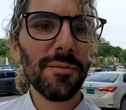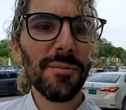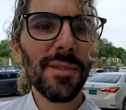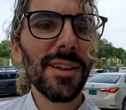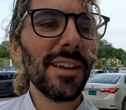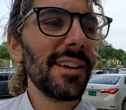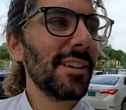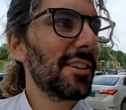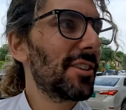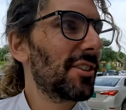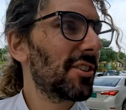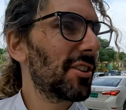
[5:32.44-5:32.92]

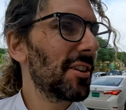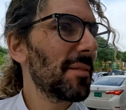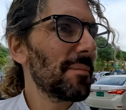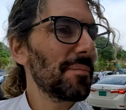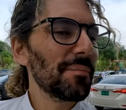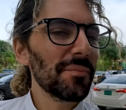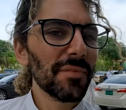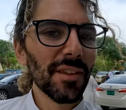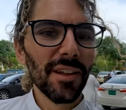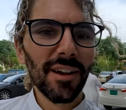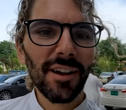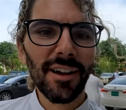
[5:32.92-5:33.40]
kameez.
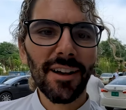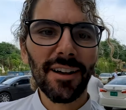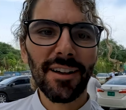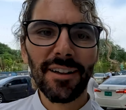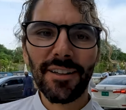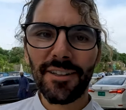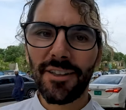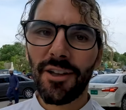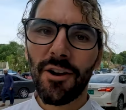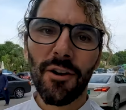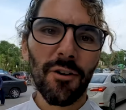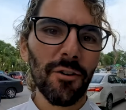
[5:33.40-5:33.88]

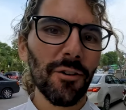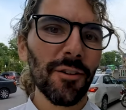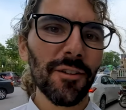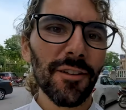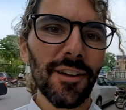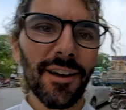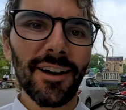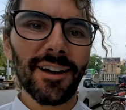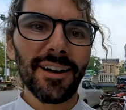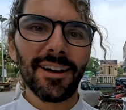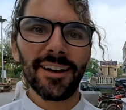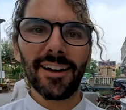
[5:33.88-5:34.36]

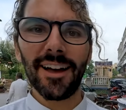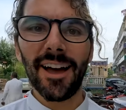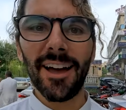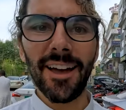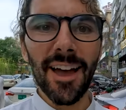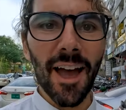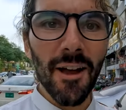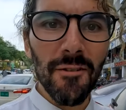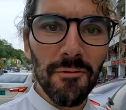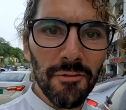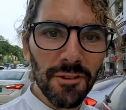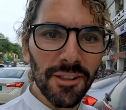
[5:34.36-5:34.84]

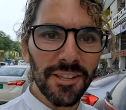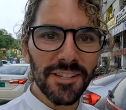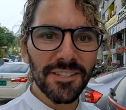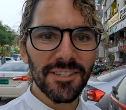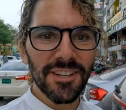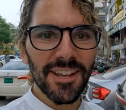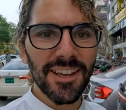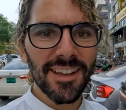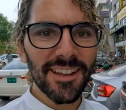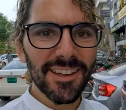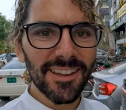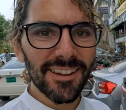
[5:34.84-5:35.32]
I really
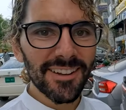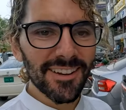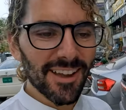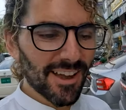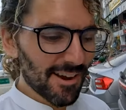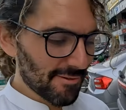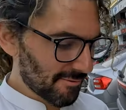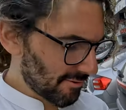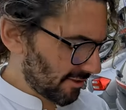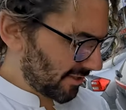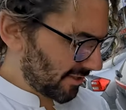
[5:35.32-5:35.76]
dig it. I